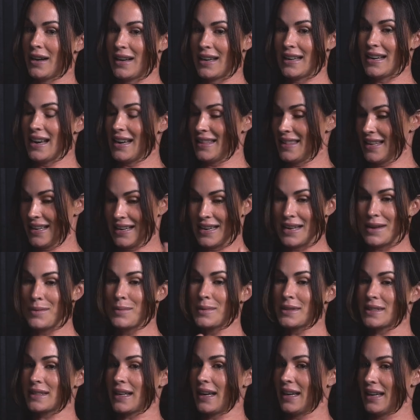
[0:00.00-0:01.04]
And then he
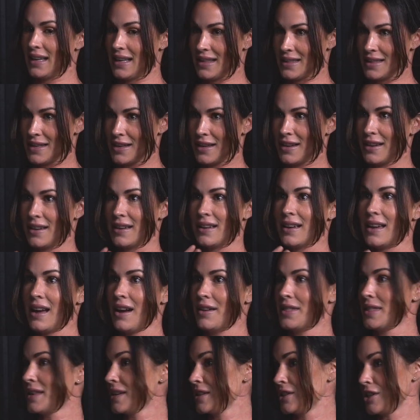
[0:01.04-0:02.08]
was kind of
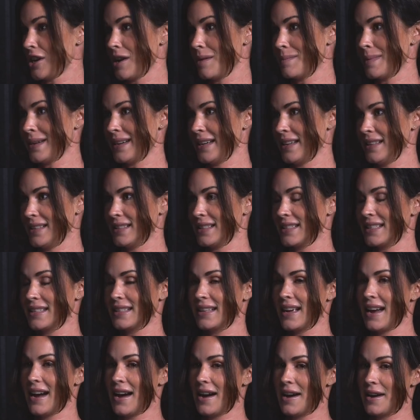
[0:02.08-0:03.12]
on the job hunt.
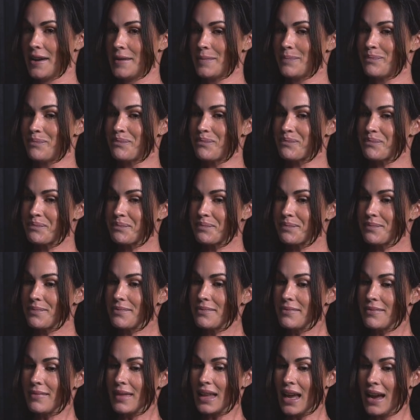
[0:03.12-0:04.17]
And
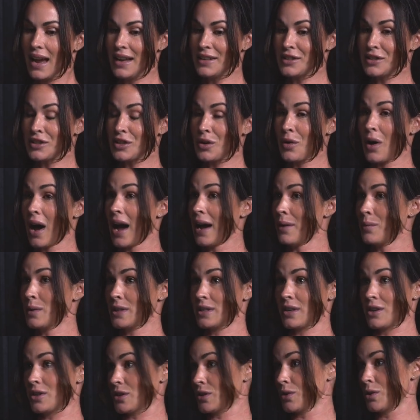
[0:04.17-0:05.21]
so I
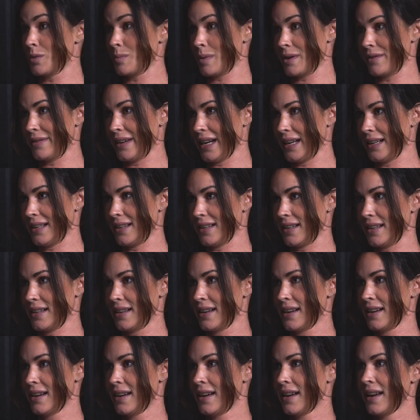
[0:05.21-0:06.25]
was our sole provider.
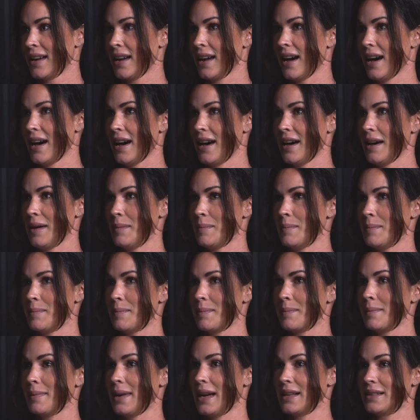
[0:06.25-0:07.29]

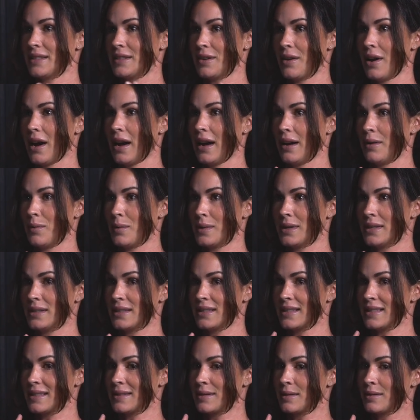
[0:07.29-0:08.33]
And so I
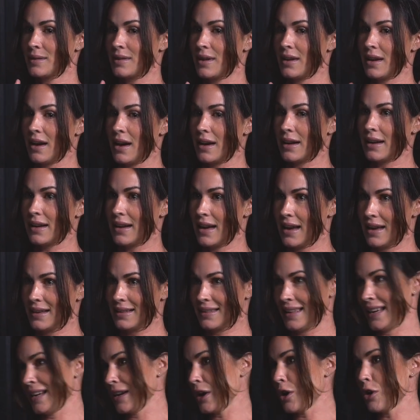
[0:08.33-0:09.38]
was
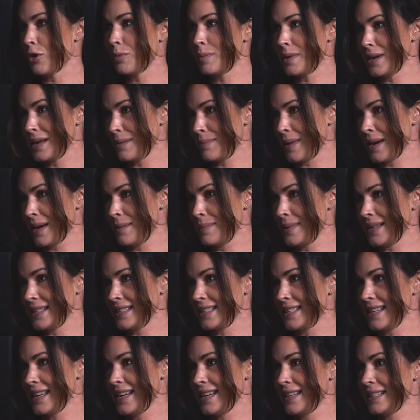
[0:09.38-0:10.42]
like opening my
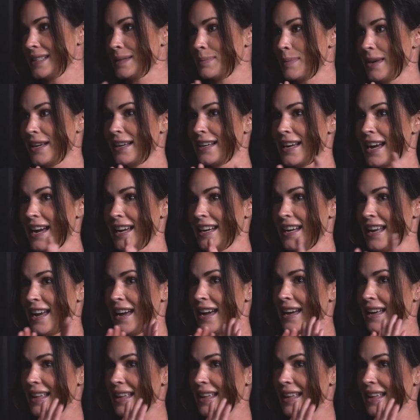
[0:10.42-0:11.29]
business, but kind of